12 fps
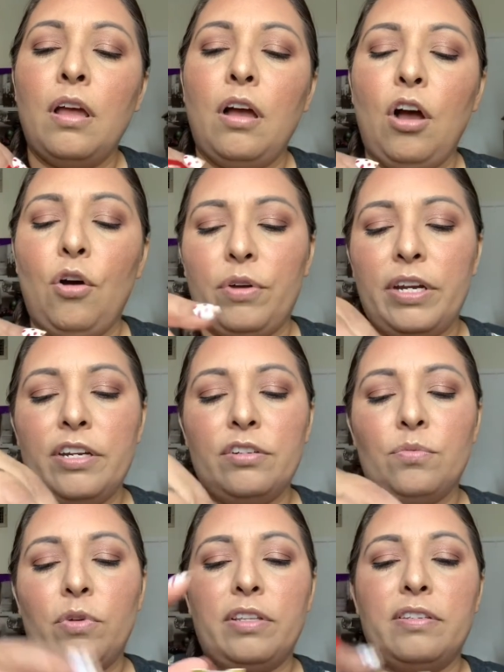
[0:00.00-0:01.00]
Oh, and
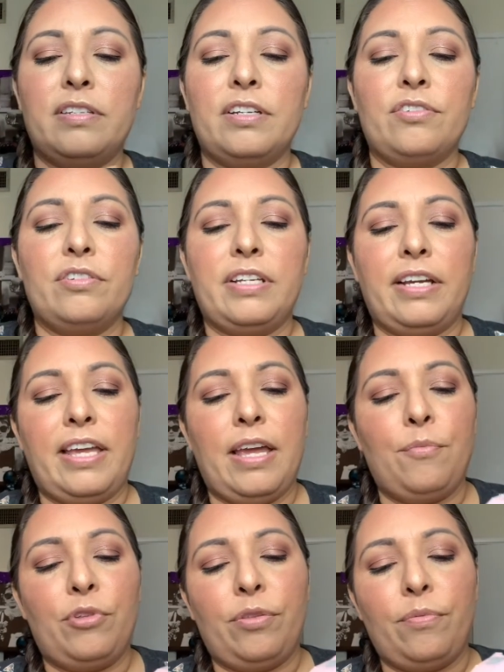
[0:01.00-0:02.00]
here's one of the stickers that
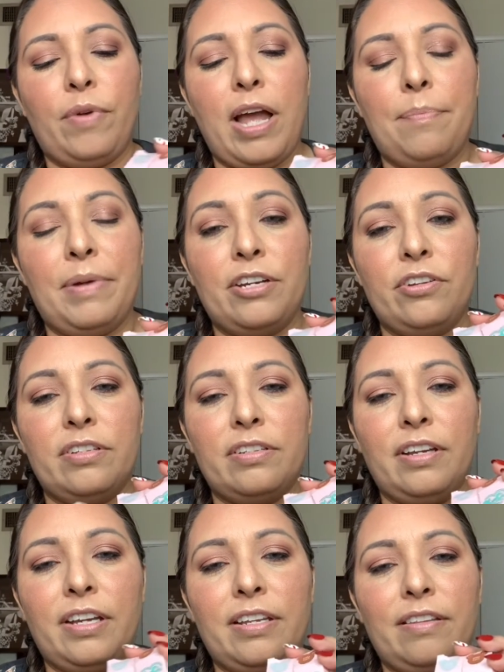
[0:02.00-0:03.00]
came with the wrap. I just
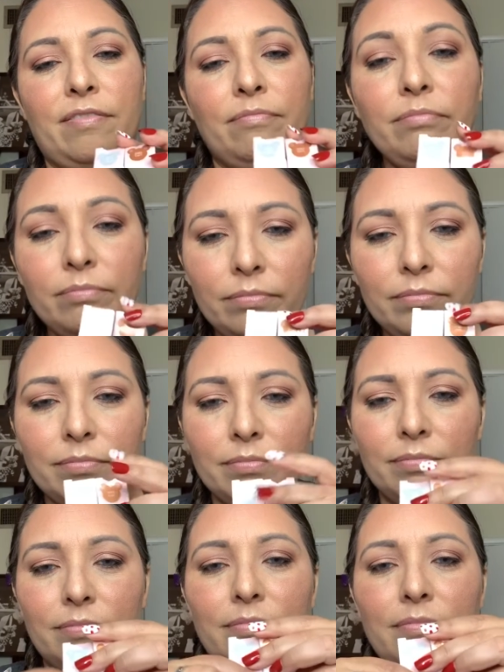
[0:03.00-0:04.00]
stuck it
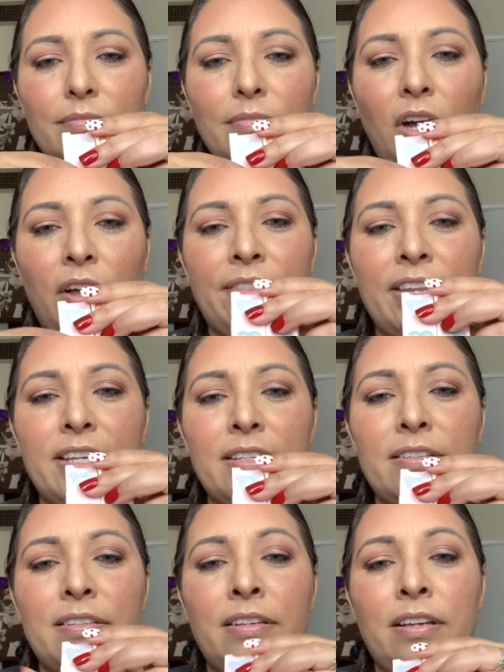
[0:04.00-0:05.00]
on
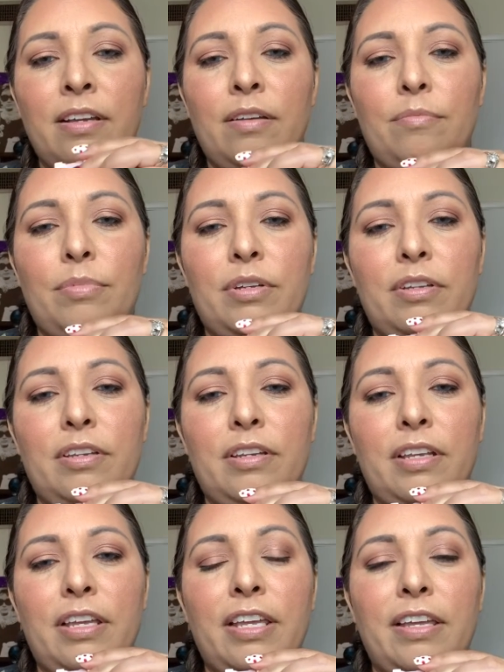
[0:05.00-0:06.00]
this, but
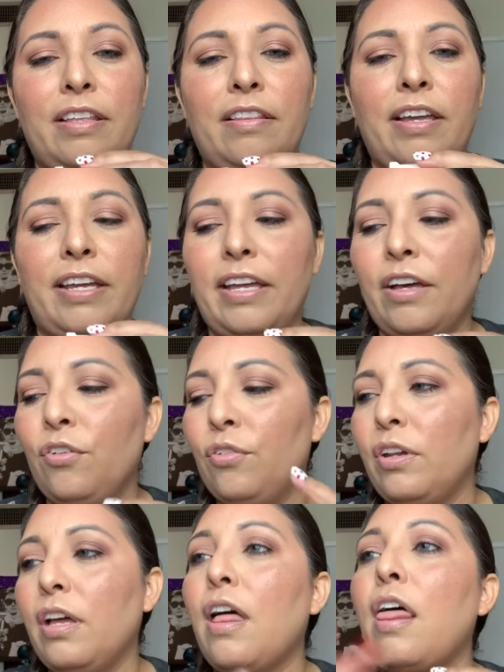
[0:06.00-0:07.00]
it like
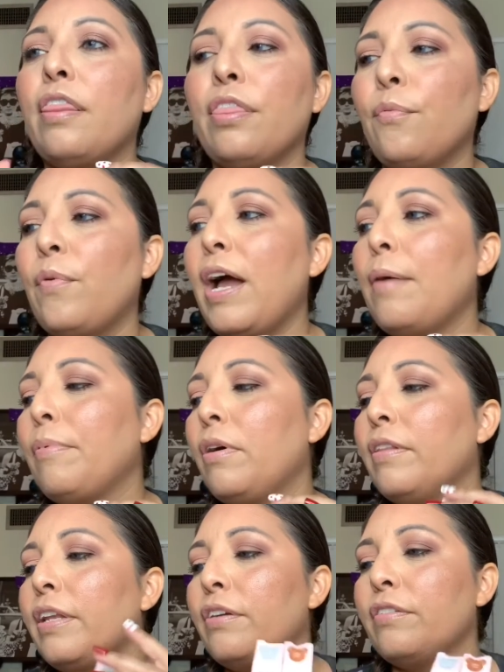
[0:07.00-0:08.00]
held the wrap
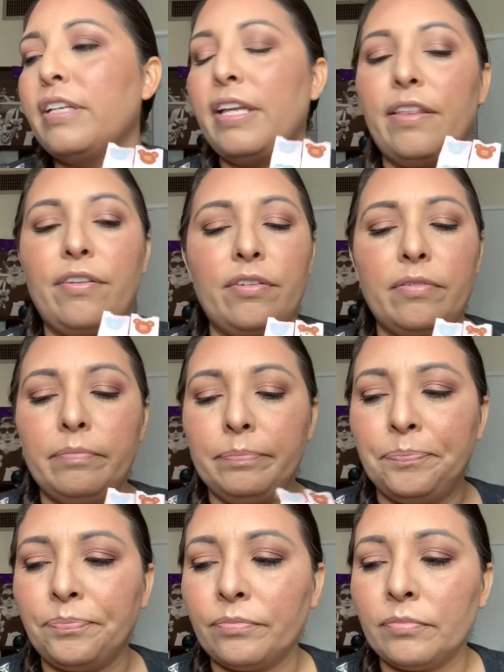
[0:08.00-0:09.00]
on there together.
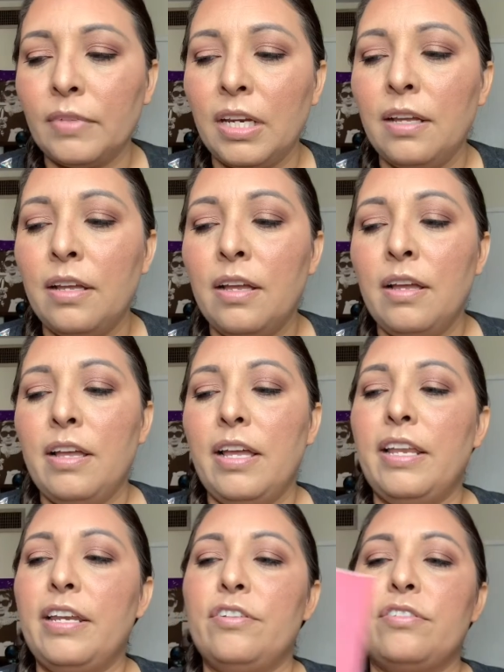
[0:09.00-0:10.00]

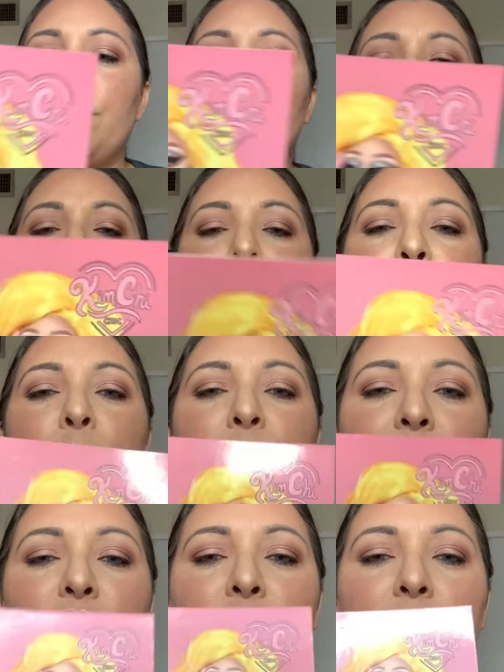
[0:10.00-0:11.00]
And here's a beautiful
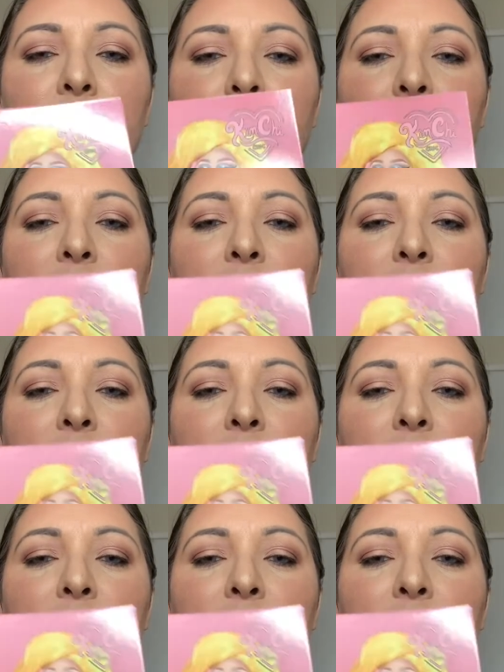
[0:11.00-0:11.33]
picture of